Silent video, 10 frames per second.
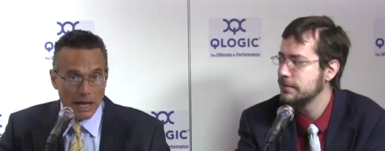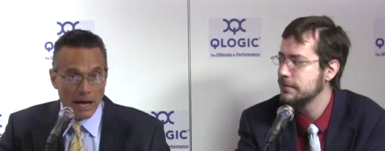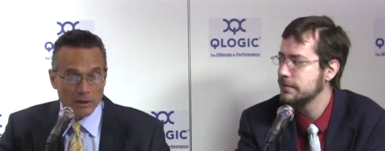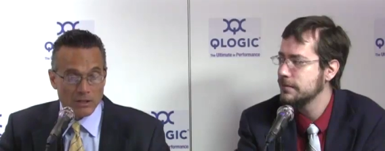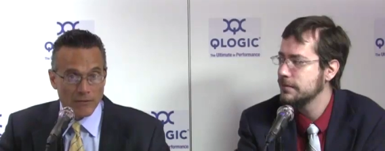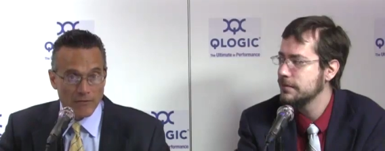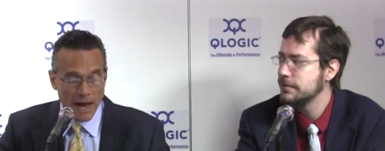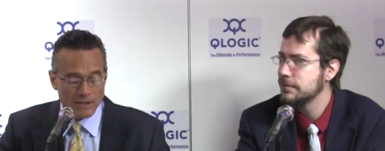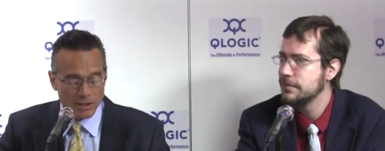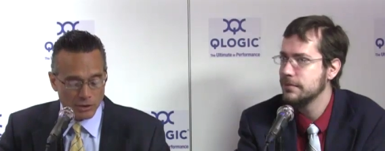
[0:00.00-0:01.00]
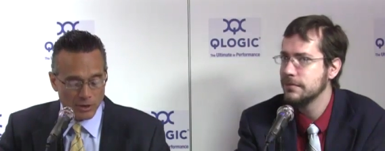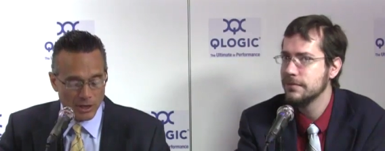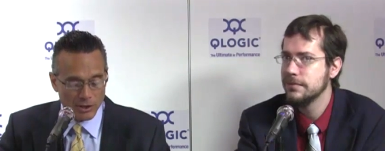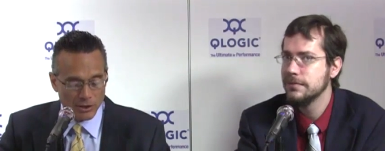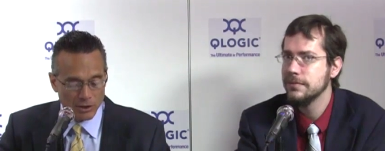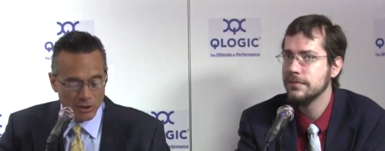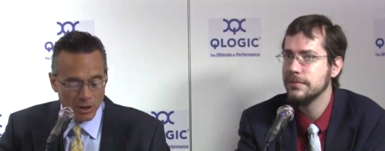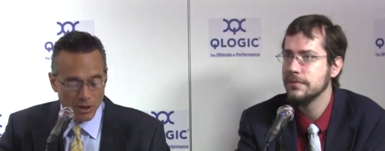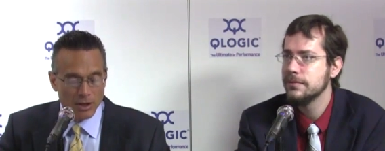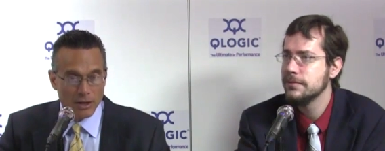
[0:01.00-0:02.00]
Speaker 1: cloud is the fastest transition
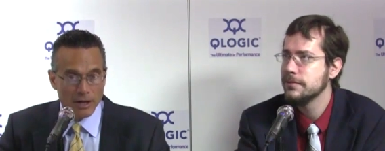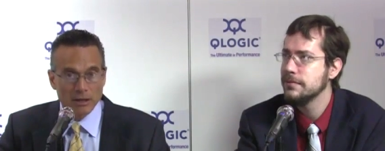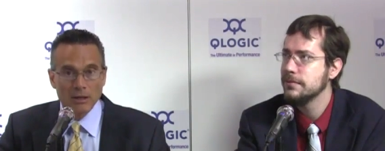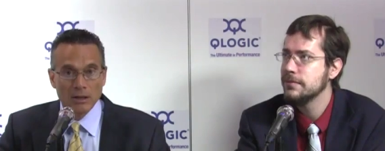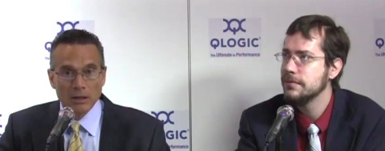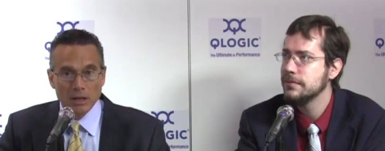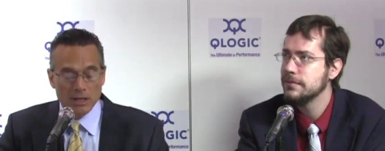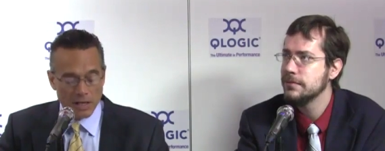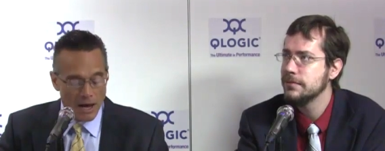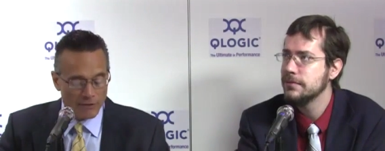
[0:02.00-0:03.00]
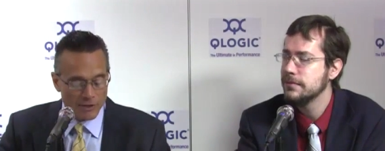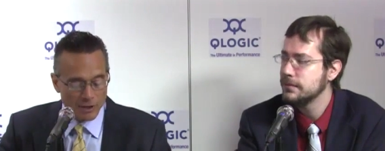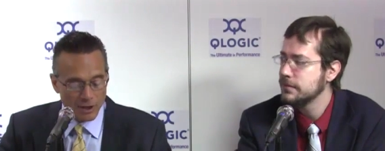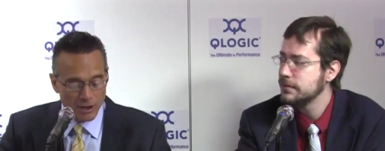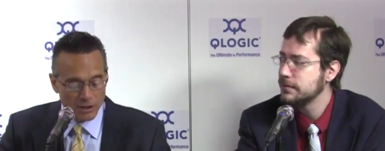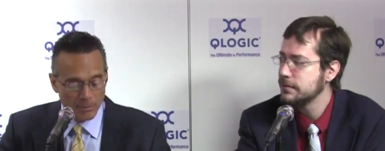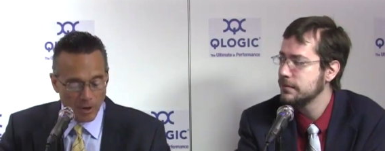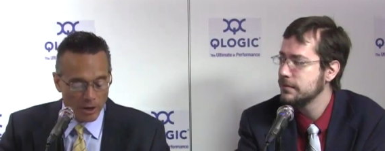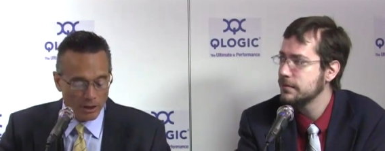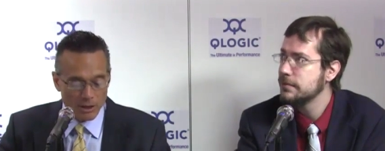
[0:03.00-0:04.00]
that he has ever seen. The
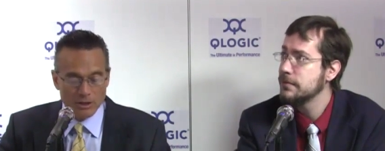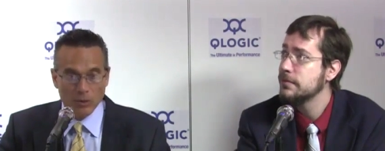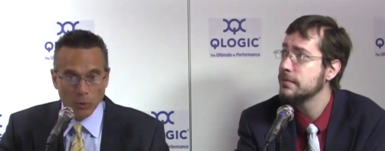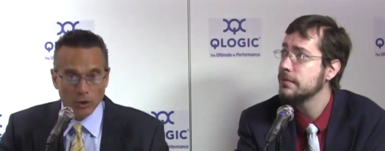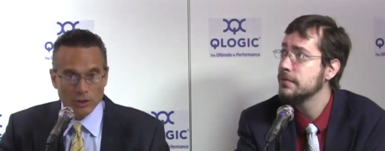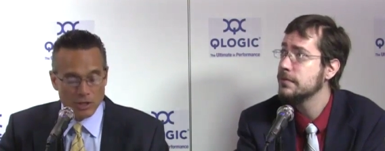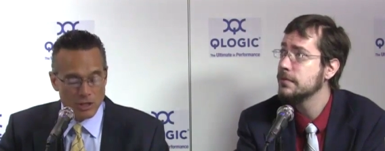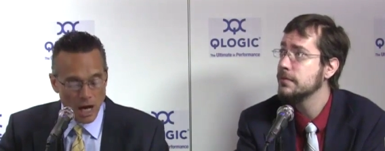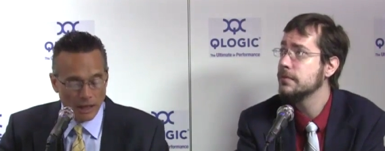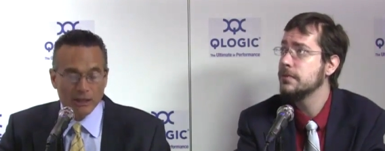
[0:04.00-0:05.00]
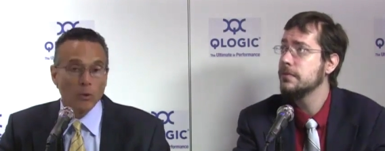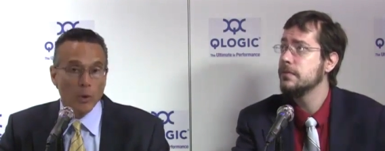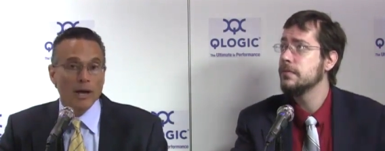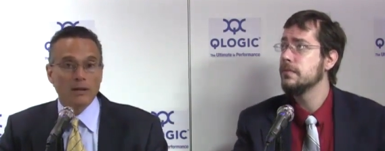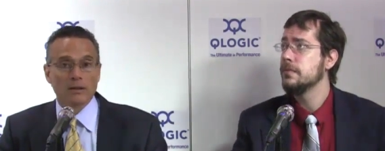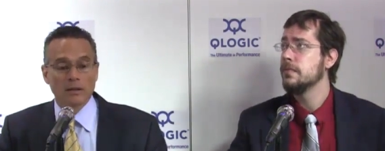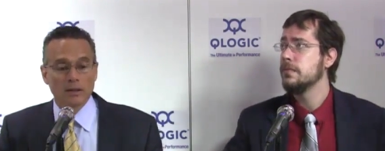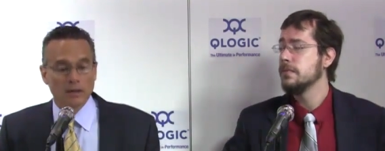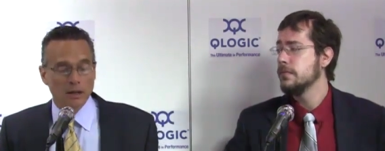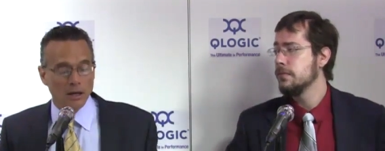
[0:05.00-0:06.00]
market is, the world is not going to wait.
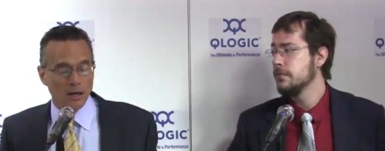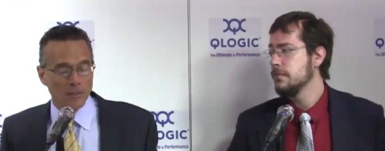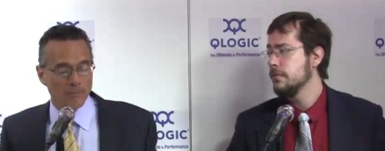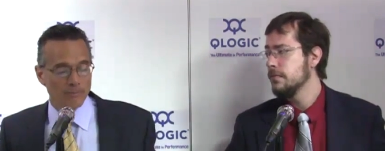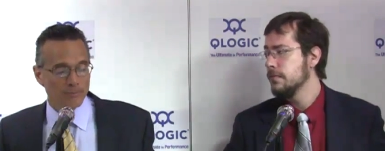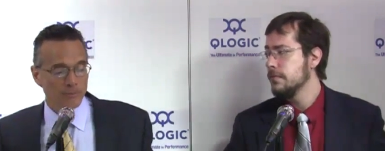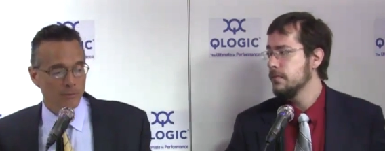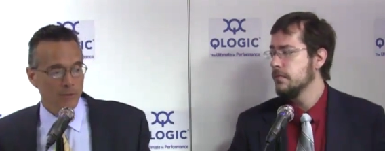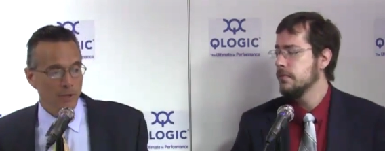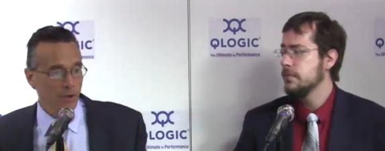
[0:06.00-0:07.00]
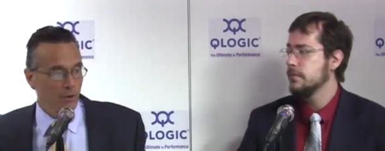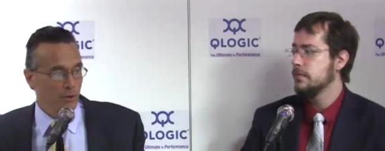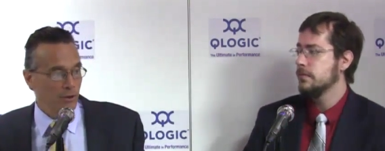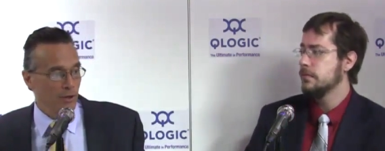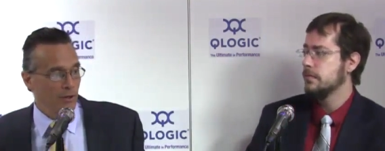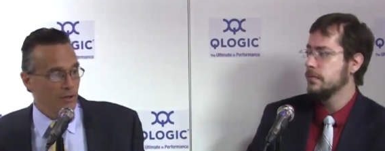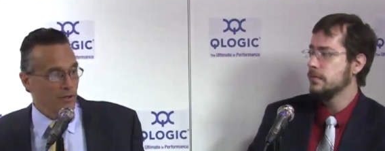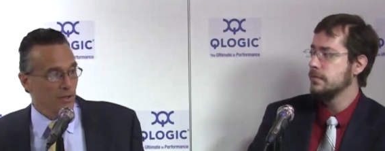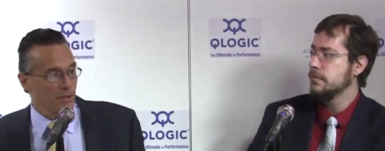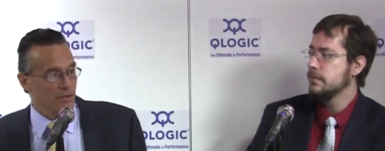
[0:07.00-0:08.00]
Um, so, you know,
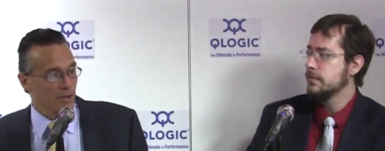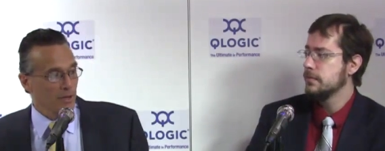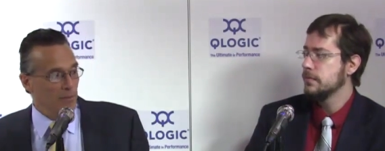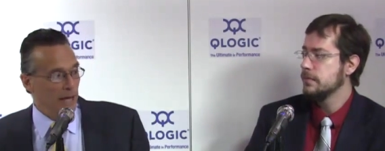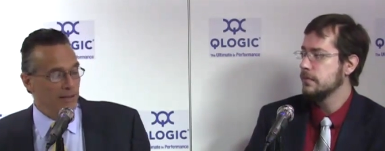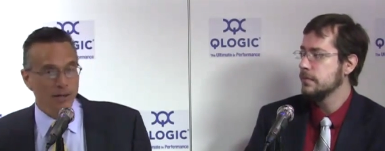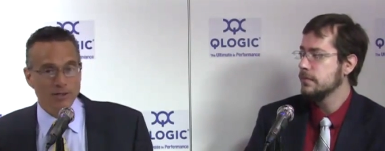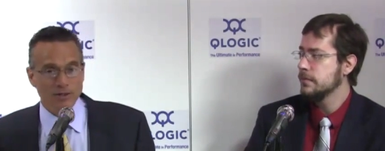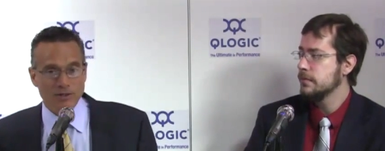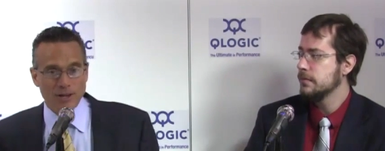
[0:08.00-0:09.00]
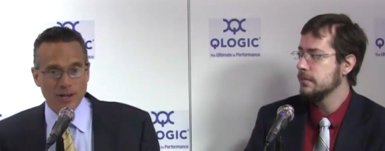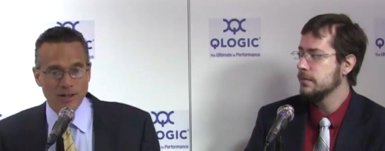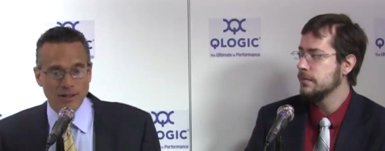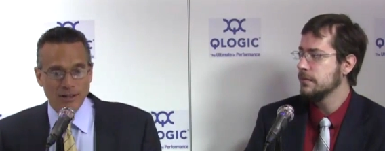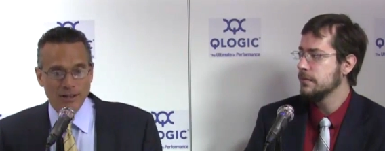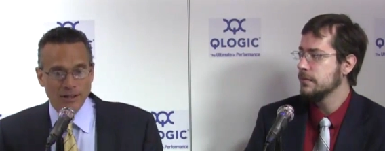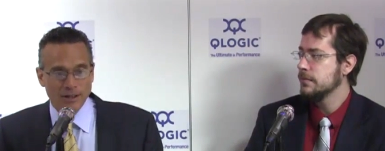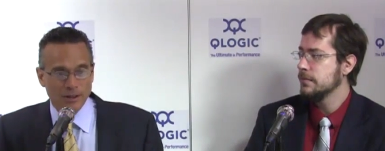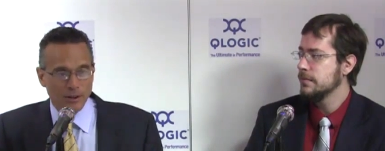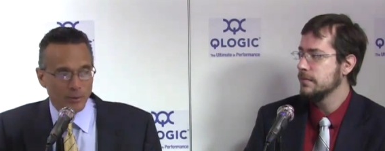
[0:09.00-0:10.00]
as, as uh, Pat Gelsinger said,
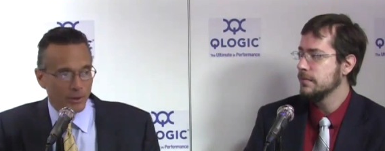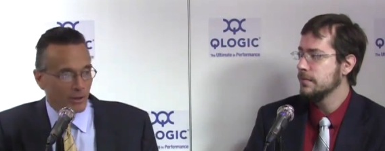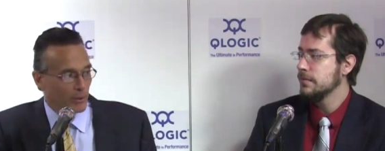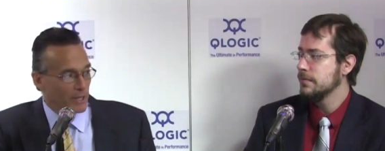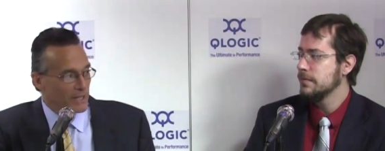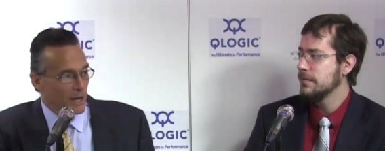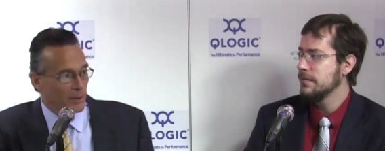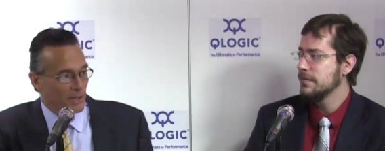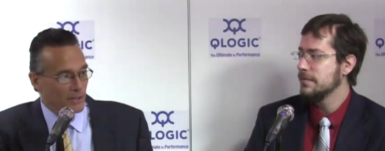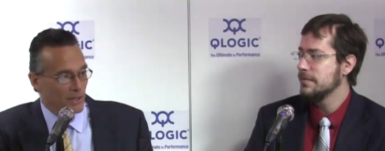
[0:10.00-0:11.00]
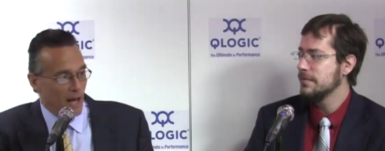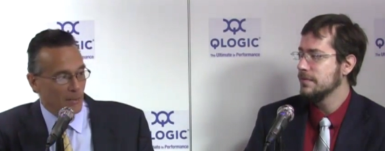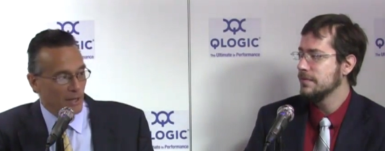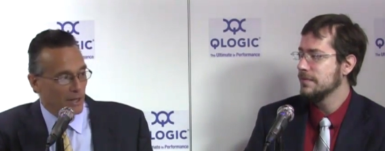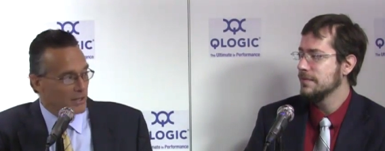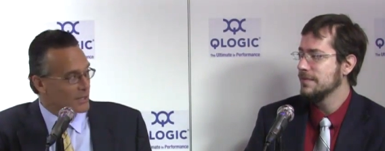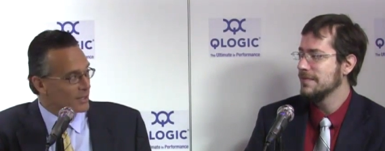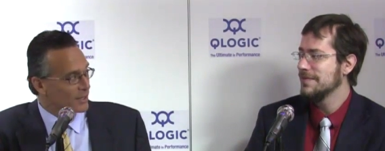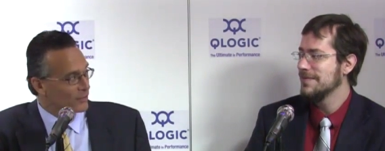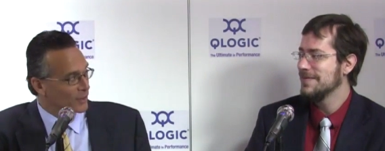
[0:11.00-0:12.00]
you know, when the, what do you say, when the tsunami
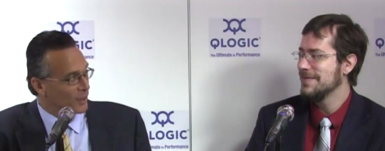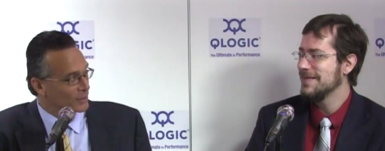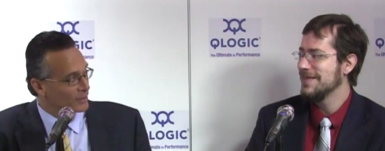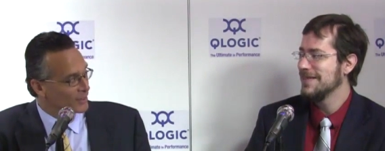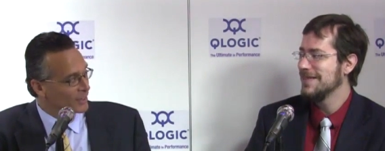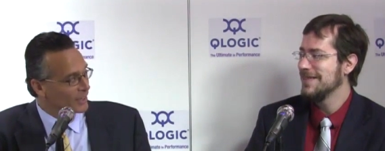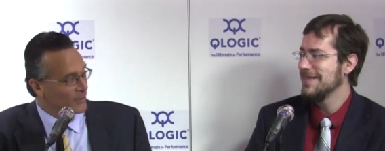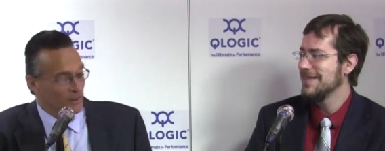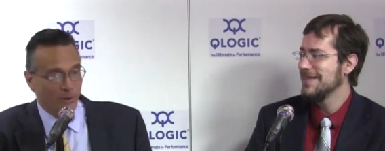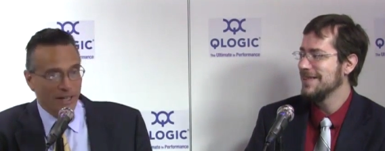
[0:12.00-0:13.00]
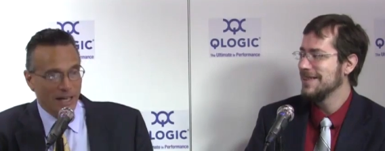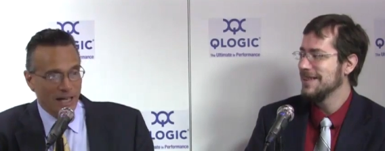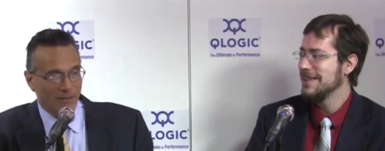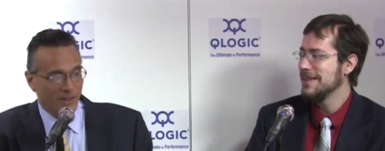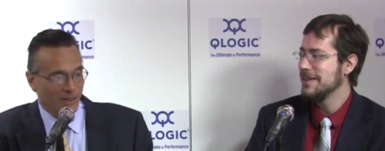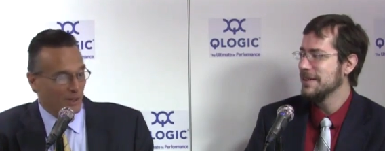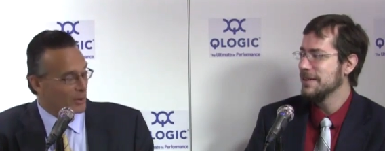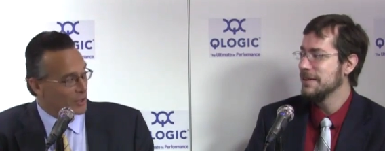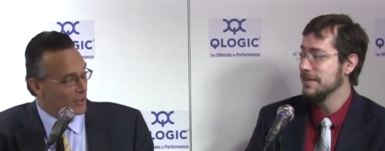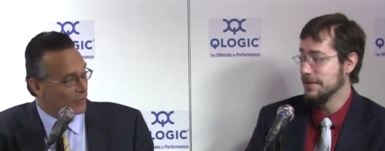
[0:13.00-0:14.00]
hits, if you don't, if you don't get ahead of it, you're going
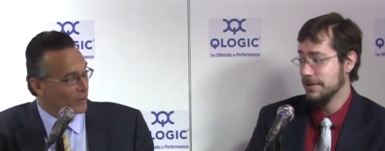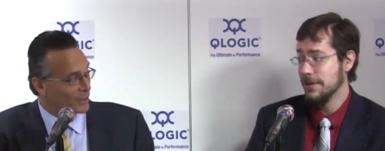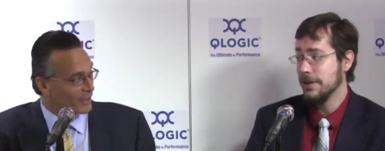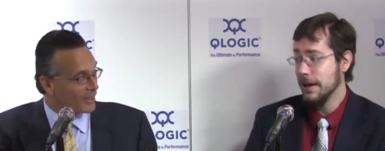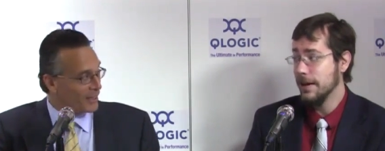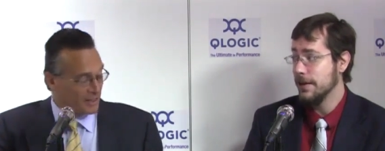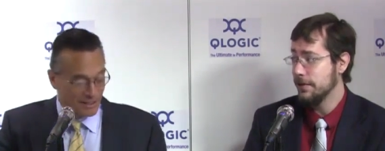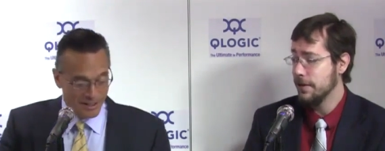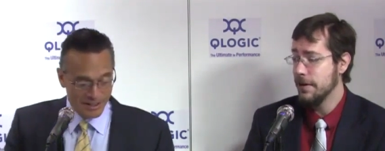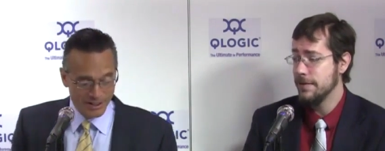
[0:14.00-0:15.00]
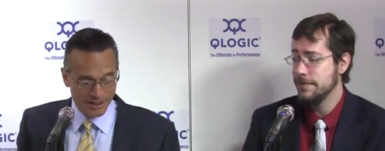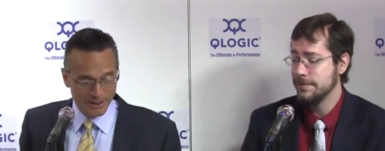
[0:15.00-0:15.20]
to be driftwood. Yeah, that's right.